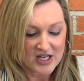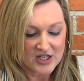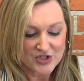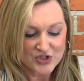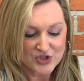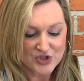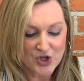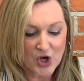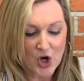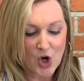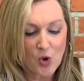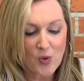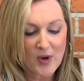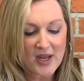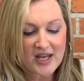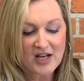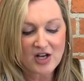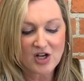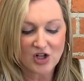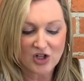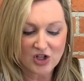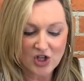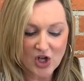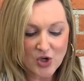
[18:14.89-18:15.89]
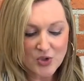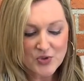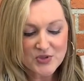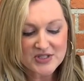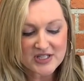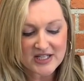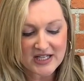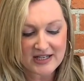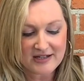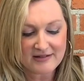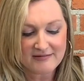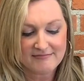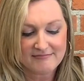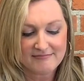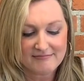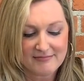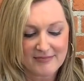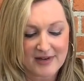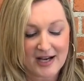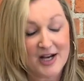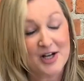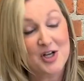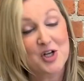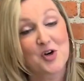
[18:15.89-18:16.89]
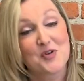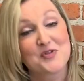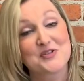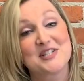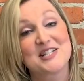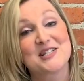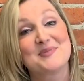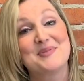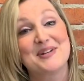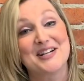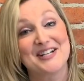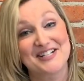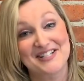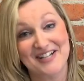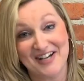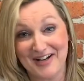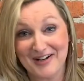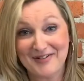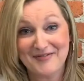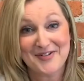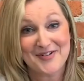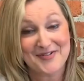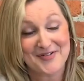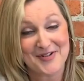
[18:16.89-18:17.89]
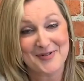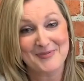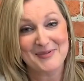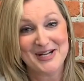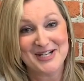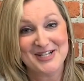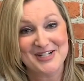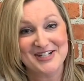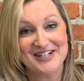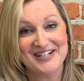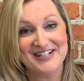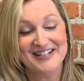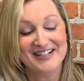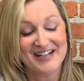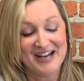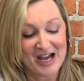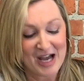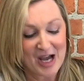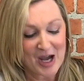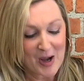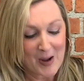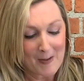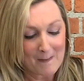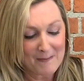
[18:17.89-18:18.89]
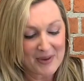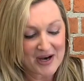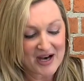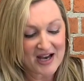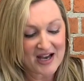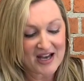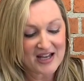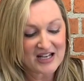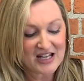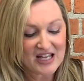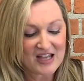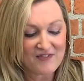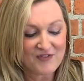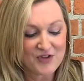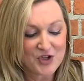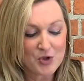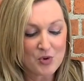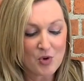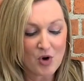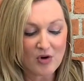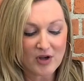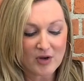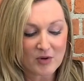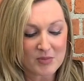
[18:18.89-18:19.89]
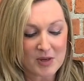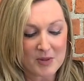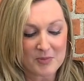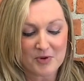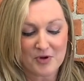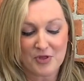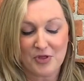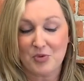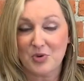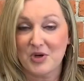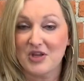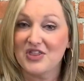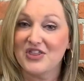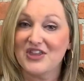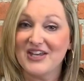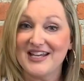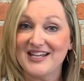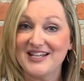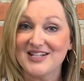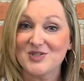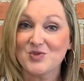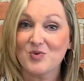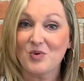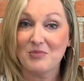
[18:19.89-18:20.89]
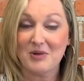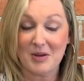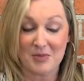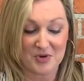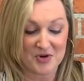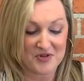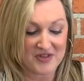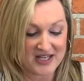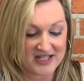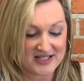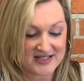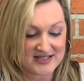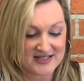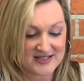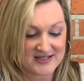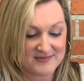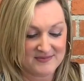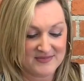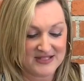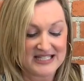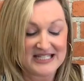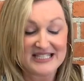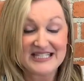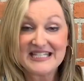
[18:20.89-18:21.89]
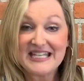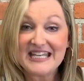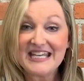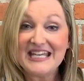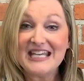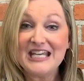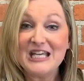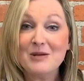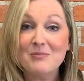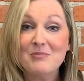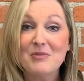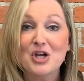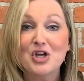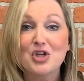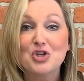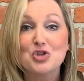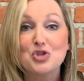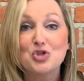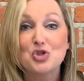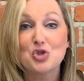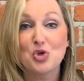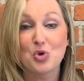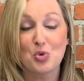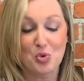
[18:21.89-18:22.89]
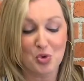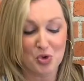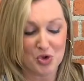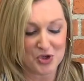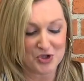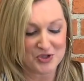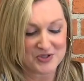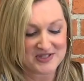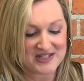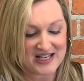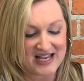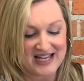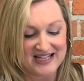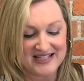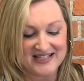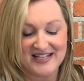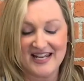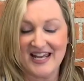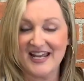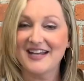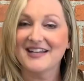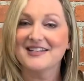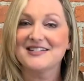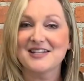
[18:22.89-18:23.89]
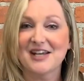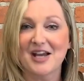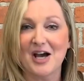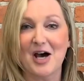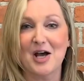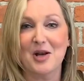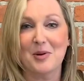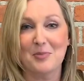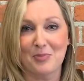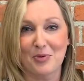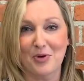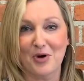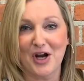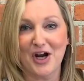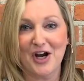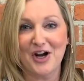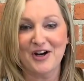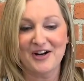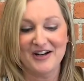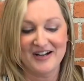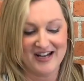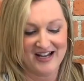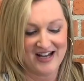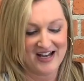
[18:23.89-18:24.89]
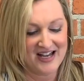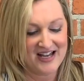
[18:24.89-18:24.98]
So in closing, I know this has been a ton of information, but if you only remember 3 things, remember this: team, tools, and take it to God in prayer.